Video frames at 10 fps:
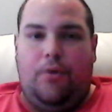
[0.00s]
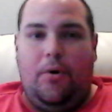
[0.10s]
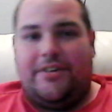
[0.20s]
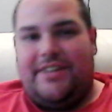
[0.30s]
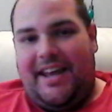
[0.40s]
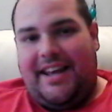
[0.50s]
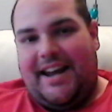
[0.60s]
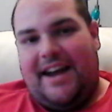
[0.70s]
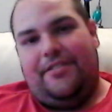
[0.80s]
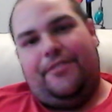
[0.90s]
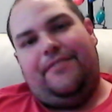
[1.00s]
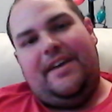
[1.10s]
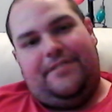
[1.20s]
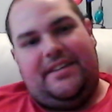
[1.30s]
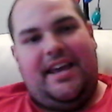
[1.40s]
14 out of
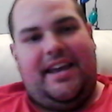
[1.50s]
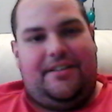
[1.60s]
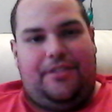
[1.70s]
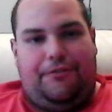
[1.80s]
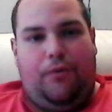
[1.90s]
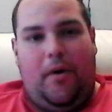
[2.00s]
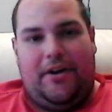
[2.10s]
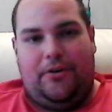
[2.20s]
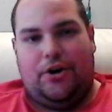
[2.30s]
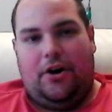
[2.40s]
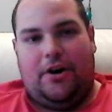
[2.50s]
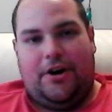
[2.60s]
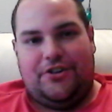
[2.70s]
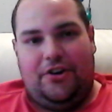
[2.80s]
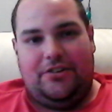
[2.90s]
15 of the foil
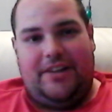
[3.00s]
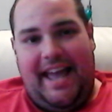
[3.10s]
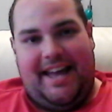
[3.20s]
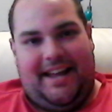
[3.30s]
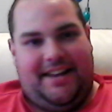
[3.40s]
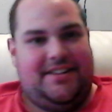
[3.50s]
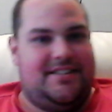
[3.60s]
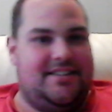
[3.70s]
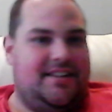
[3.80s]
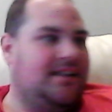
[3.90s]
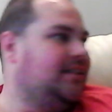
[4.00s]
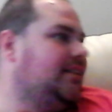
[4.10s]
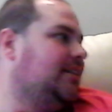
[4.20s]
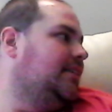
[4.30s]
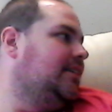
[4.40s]
cards are lands!